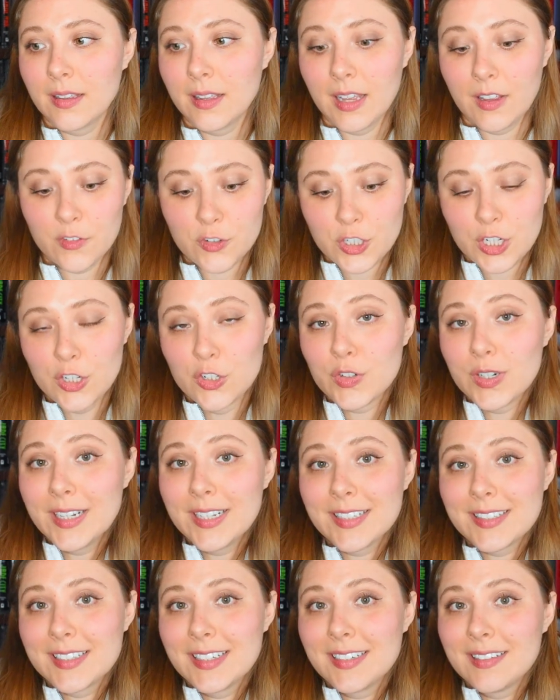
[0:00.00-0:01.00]
if she
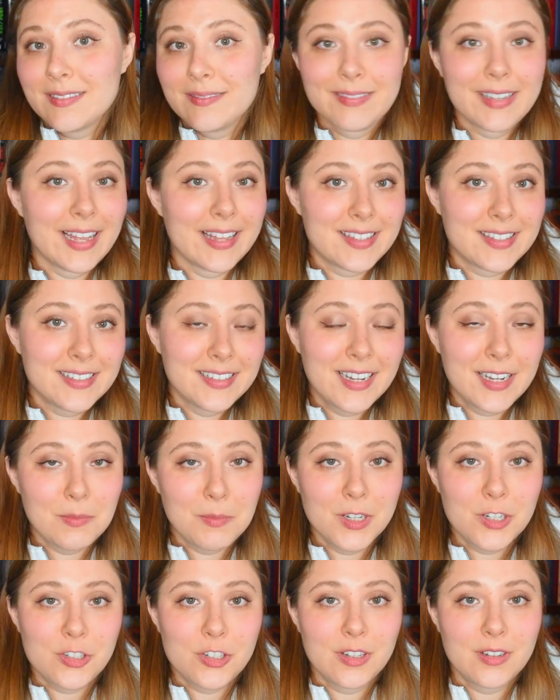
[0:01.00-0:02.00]
drinks it, that's an
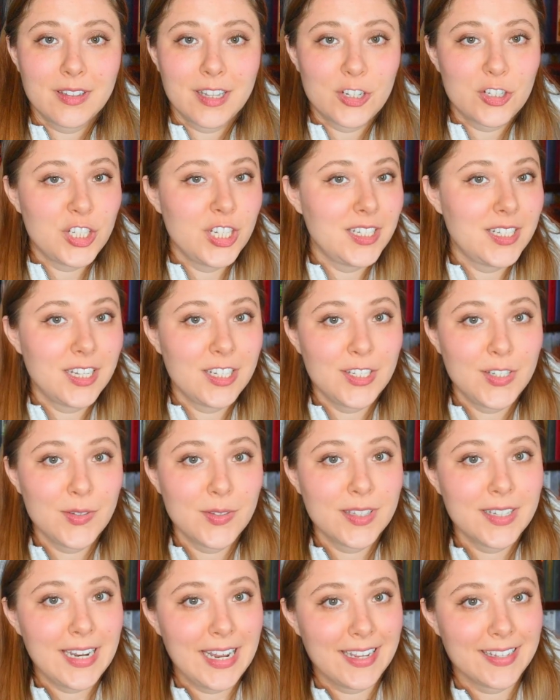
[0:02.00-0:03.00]
admission that she did do
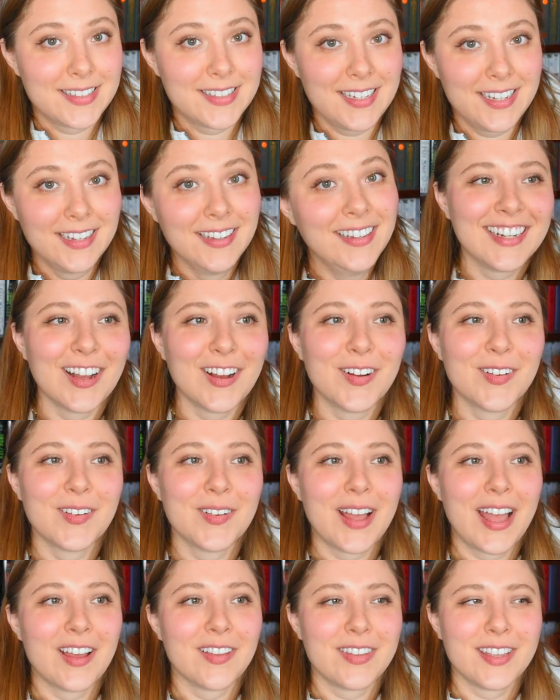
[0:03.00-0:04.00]
the nasty. Now,
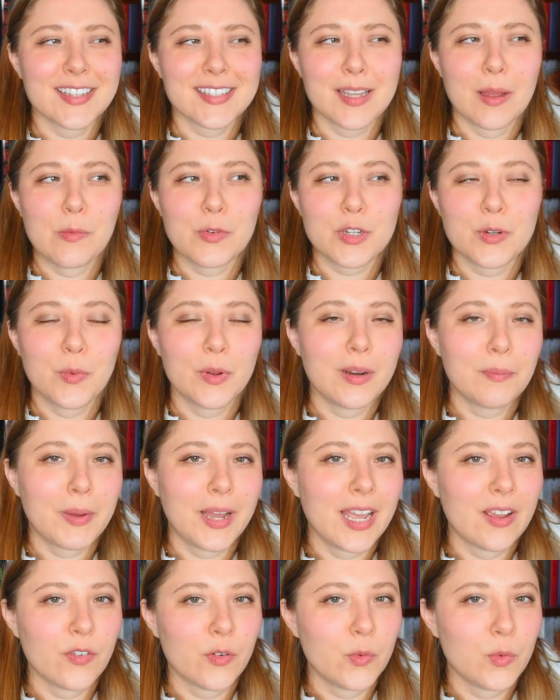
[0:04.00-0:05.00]
the assumption
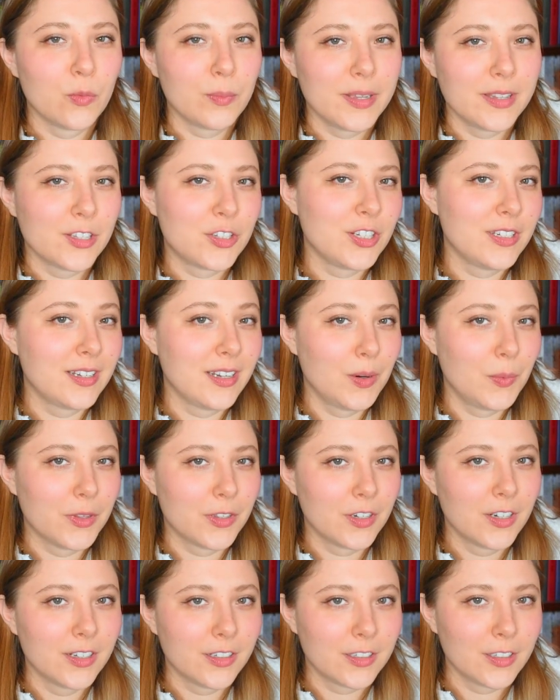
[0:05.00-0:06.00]
by everyone would be that she did it with
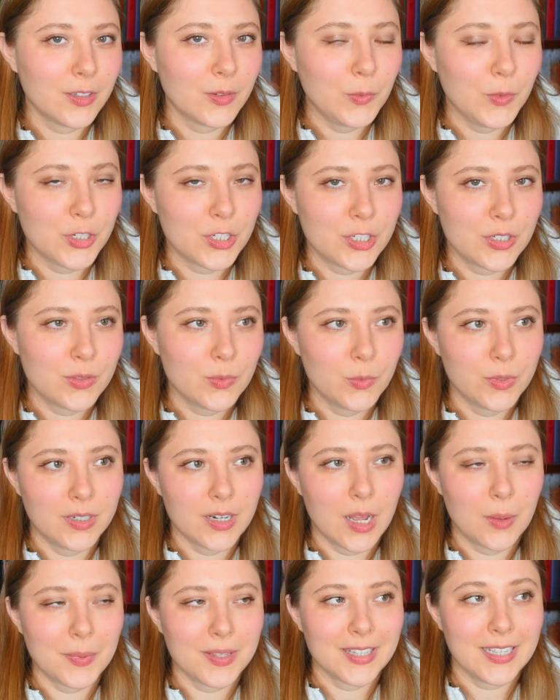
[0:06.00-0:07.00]
her uncle, which would
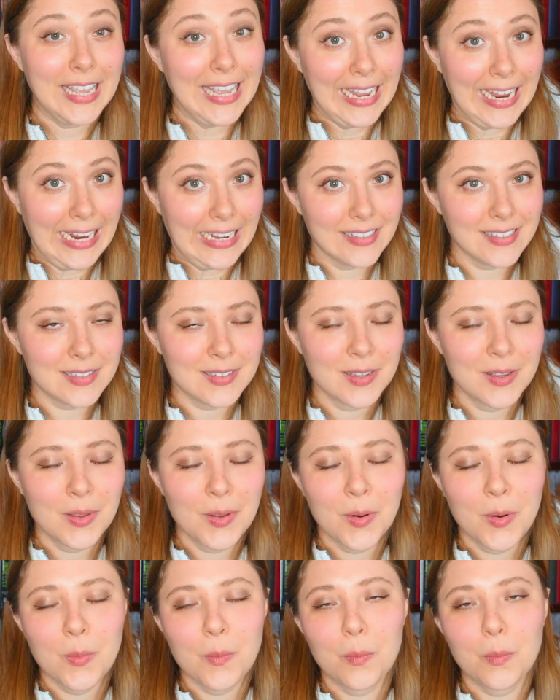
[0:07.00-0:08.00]
not be the case,
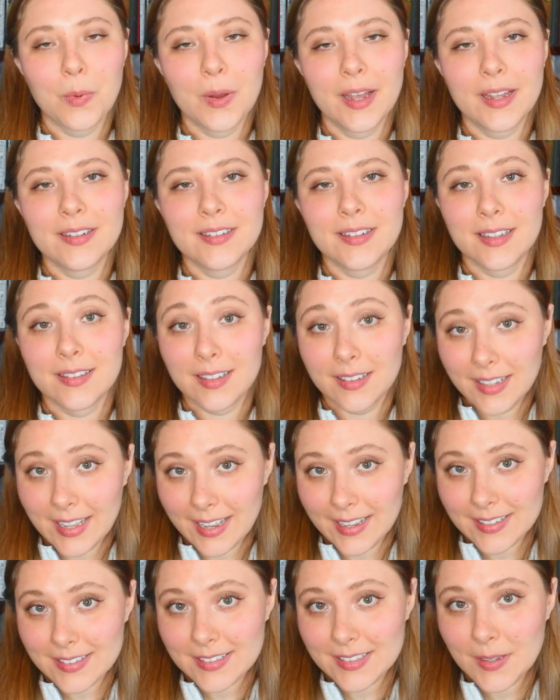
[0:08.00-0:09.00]
but
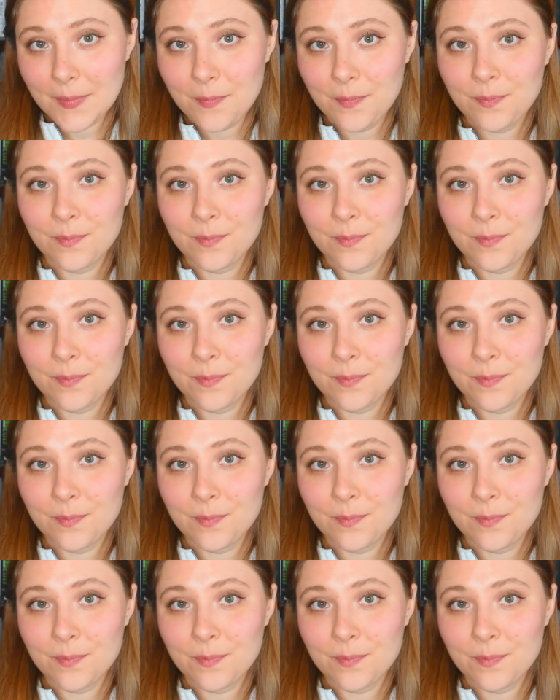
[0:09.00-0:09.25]
nonetheless,